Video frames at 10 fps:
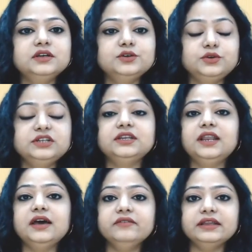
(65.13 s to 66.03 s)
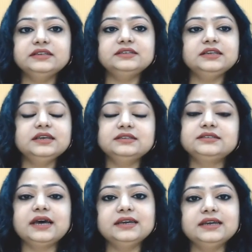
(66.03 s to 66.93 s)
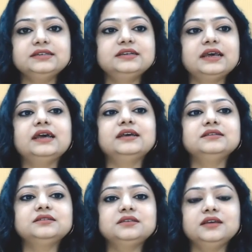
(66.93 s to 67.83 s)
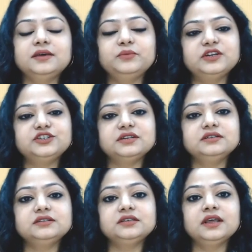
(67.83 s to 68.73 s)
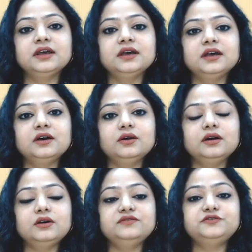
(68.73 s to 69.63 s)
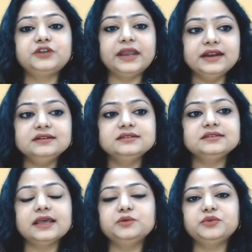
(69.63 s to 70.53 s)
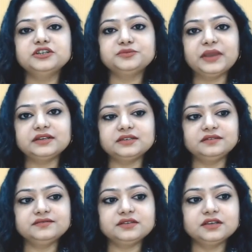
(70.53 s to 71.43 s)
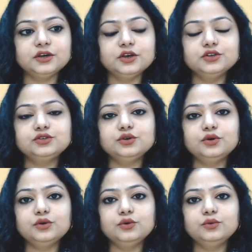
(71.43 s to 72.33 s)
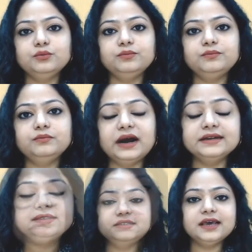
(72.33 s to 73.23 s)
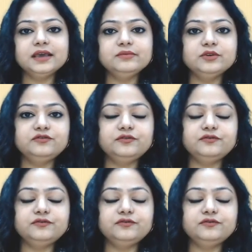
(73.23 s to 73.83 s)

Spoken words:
Unit 11 is titled as Emergence of Trends and Perspectives. So, by the time you